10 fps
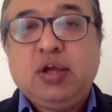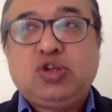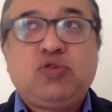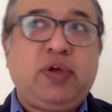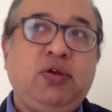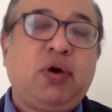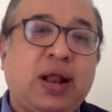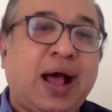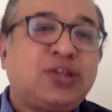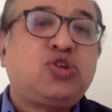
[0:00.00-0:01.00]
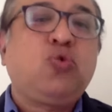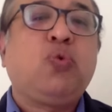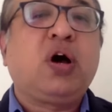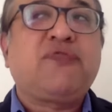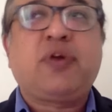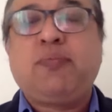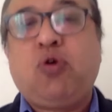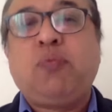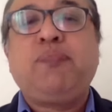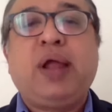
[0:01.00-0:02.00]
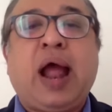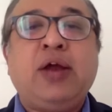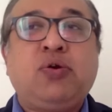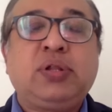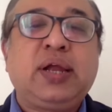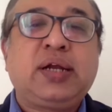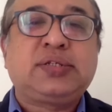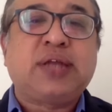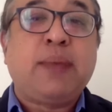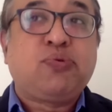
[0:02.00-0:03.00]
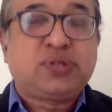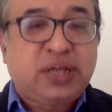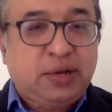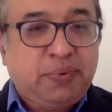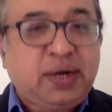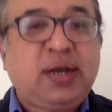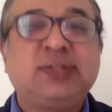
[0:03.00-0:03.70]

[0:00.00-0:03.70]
So when you are asked to work from home, I don't think it's time to celebrate.